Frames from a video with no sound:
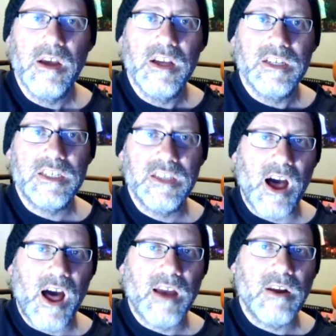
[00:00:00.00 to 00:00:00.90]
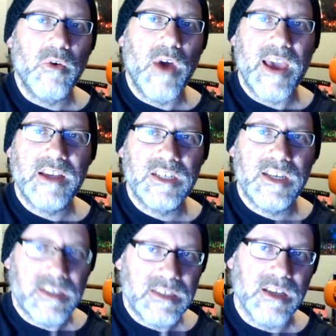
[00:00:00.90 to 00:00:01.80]
She's gone away,
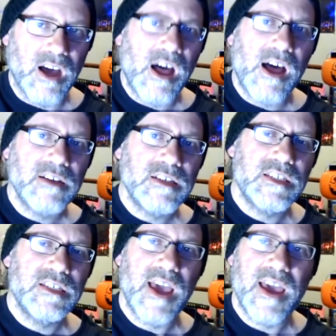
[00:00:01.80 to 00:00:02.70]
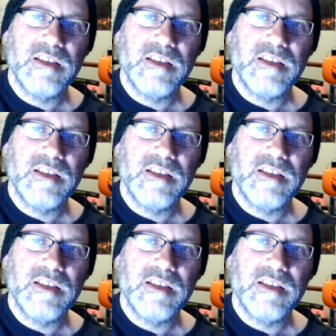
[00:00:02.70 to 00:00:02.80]
she's gone to stay,